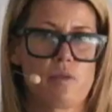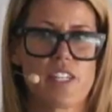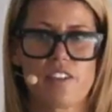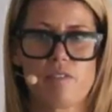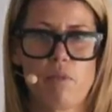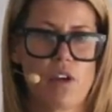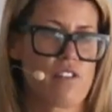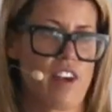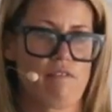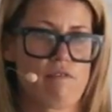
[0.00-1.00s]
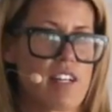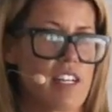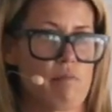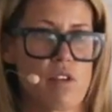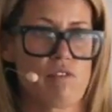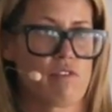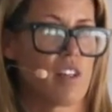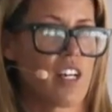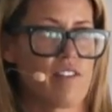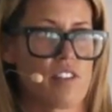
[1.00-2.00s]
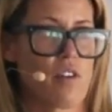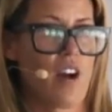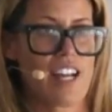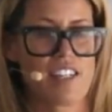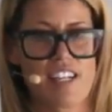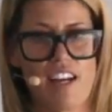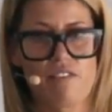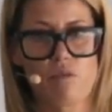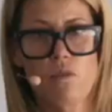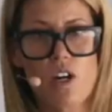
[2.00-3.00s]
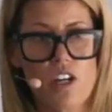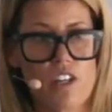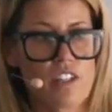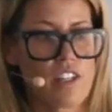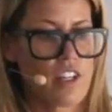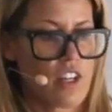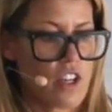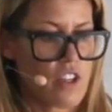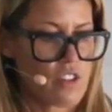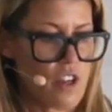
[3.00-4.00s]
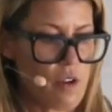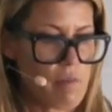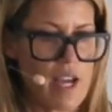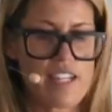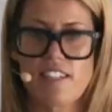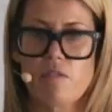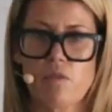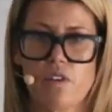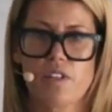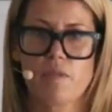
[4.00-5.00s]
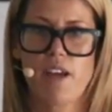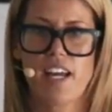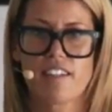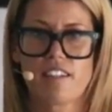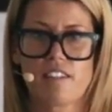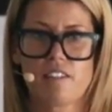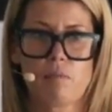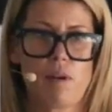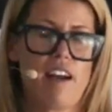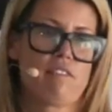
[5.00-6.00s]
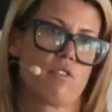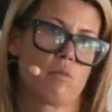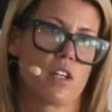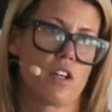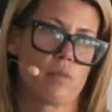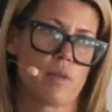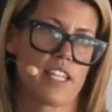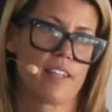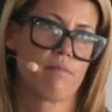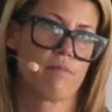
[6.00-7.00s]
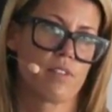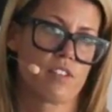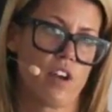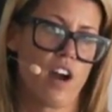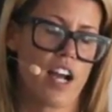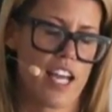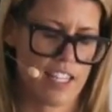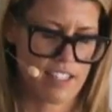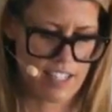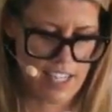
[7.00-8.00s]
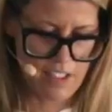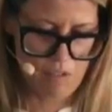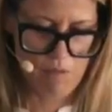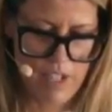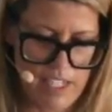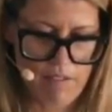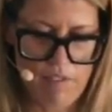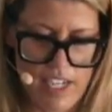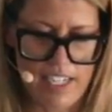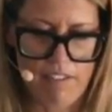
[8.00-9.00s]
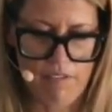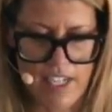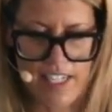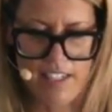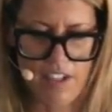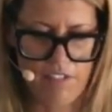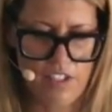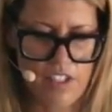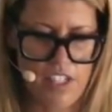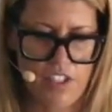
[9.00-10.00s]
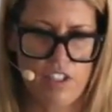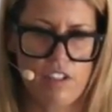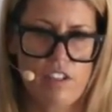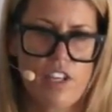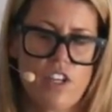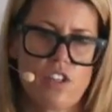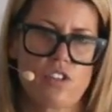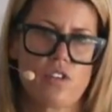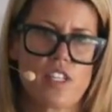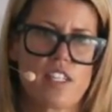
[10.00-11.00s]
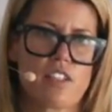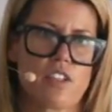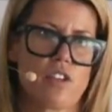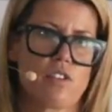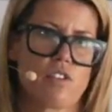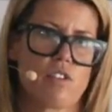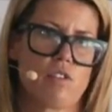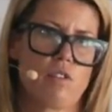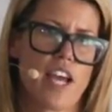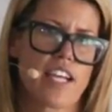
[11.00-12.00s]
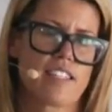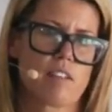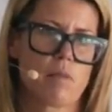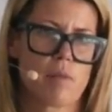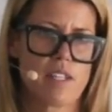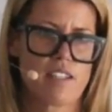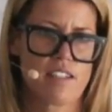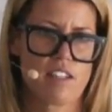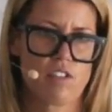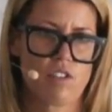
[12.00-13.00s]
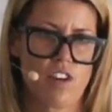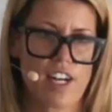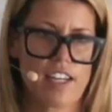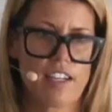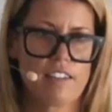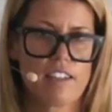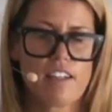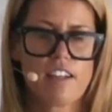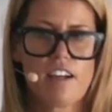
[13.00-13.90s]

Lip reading: You know, we could both have really beautiful lives and not actually have to work. So Matt didn't want to expand the platform globally. So I had to take the really, really, really tough decision 2 years ago to exit my business in Australia.